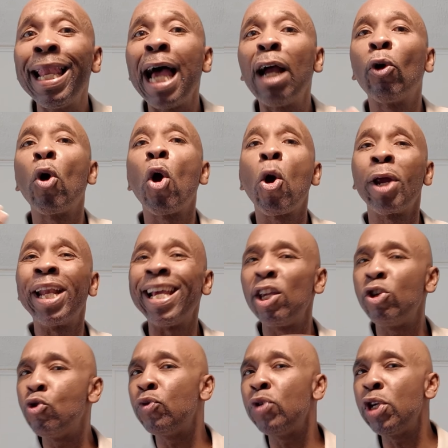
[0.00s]
la
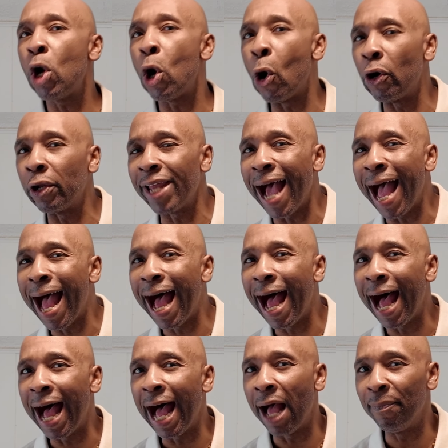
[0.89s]
reunión
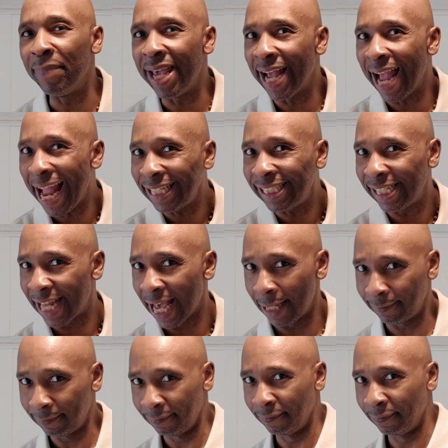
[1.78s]
a mi
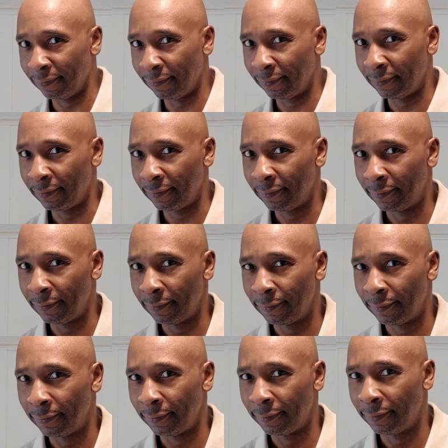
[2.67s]
agenda.
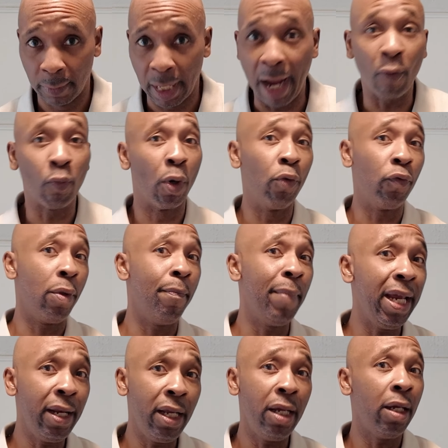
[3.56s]
I wrote the
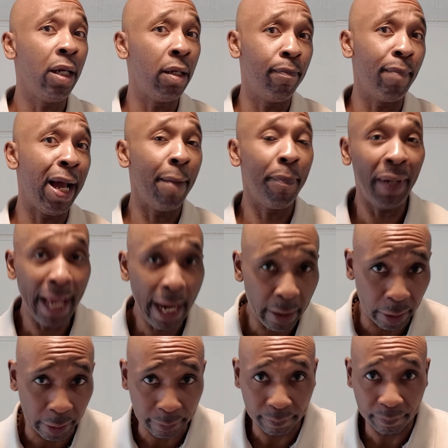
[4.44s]
meaning in my
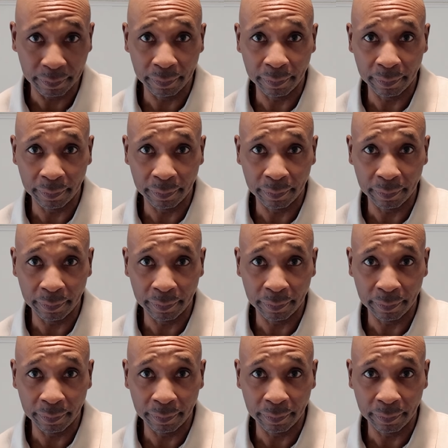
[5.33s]
planner.